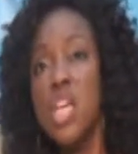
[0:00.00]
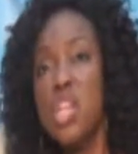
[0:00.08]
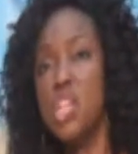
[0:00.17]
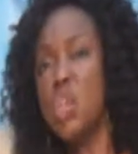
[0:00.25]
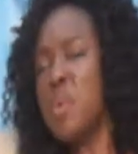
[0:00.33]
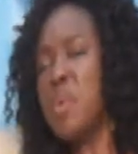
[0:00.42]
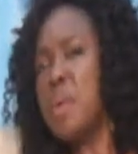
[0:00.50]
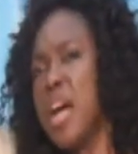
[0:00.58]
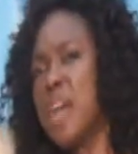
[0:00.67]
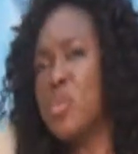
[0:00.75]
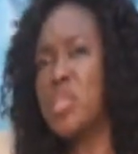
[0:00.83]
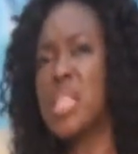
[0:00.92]
Did you remember
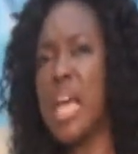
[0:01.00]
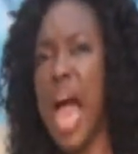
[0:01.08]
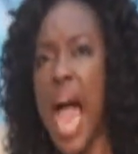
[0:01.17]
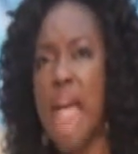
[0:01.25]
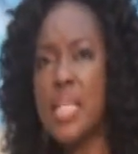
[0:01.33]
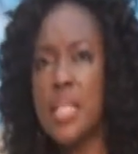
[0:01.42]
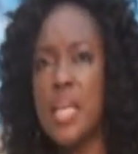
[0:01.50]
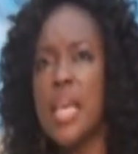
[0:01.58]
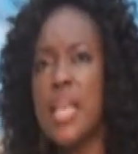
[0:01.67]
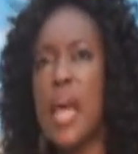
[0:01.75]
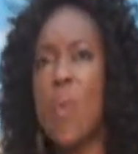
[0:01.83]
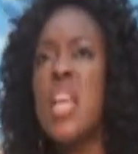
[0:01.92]
those guys
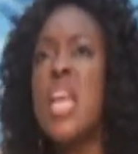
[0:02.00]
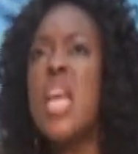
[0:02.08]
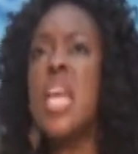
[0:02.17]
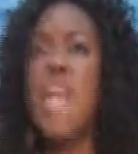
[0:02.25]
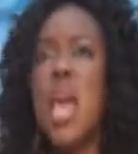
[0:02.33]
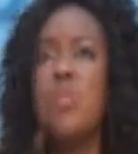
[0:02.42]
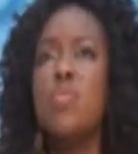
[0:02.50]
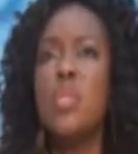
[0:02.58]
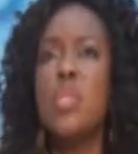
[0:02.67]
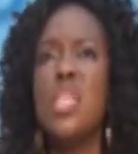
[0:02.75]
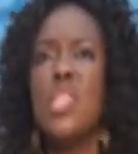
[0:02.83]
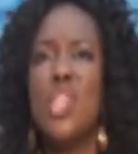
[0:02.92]
that when they came to
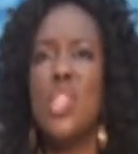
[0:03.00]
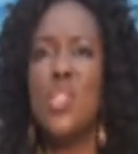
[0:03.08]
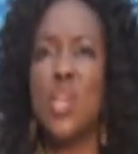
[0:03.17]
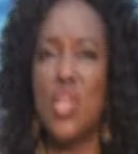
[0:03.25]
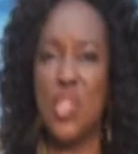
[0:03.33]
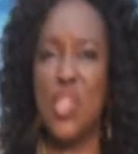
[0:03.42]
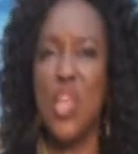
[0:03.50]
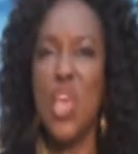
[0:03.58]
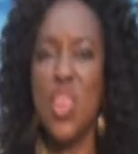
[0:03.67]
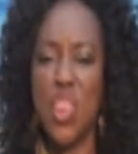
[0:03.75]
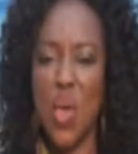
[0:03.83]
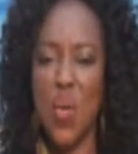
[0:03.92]
see Jesus,
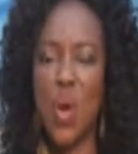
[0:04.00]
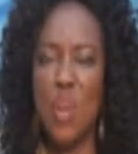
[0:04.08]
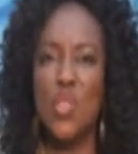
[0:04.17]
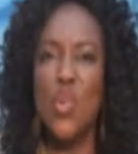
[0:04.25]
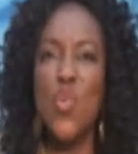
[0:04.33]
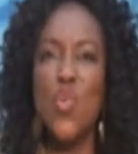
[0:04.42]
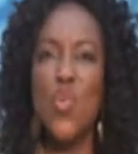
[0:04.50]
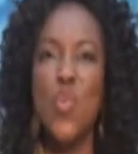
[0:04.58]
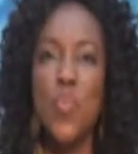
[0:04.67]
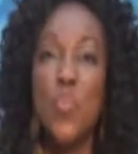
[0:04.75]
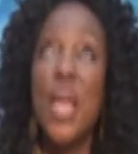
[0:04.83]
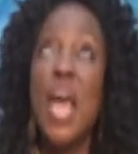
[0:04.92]
there was no
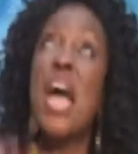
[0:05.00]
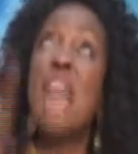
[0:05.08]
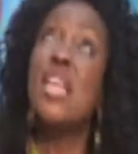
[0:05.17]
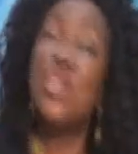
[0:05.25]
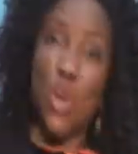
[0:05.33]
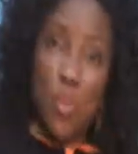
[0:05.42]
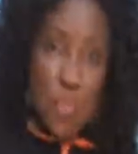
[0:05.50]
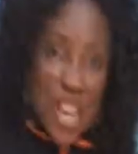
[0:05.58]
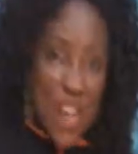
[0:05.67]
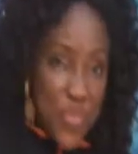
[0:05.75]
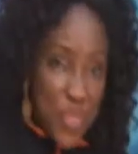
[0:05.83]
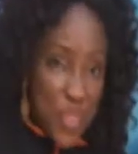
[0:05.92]
room and they dropped
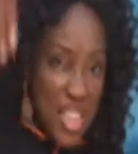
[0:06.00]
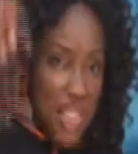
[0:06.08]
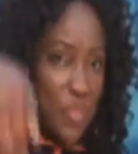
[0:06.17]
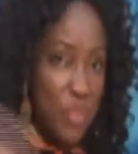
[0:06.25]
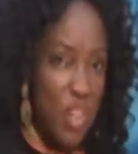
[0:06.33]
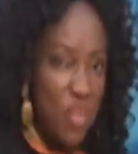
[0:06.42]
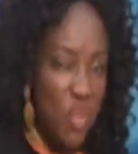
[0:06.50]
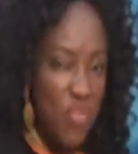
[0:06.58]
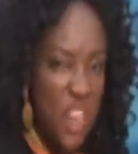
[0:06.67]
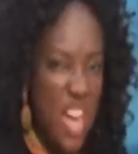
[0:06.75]
their friend from the roof?